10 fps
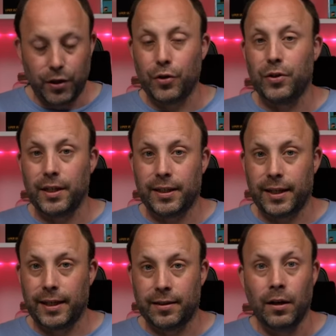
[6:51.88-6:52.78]
and using these
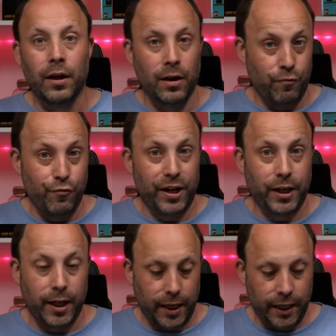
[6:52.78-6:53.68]
keys
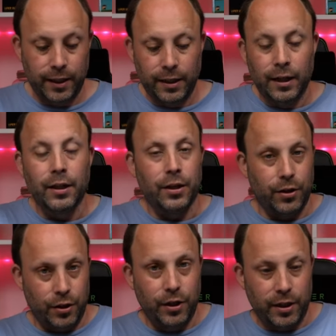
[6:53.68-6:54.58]
regularly,
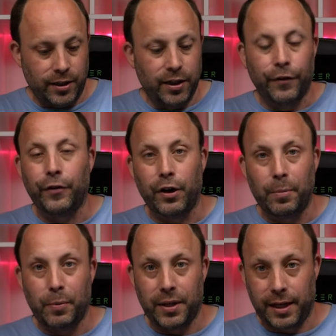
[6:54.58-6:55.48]
you're gonna suffer a little
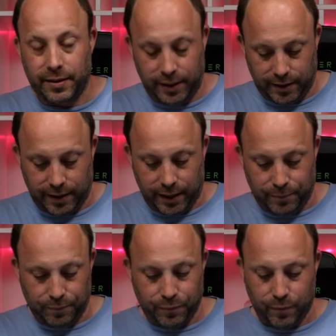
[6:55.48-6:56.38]
bit with the Air60.
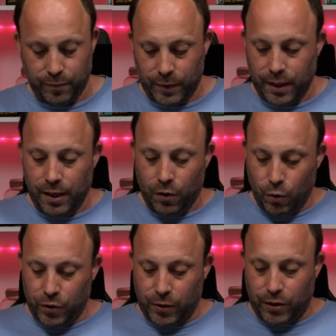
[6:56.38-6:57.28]

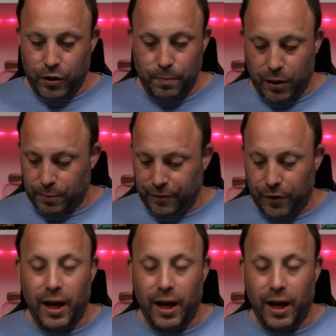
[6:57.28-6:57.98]
Also, I do much prefer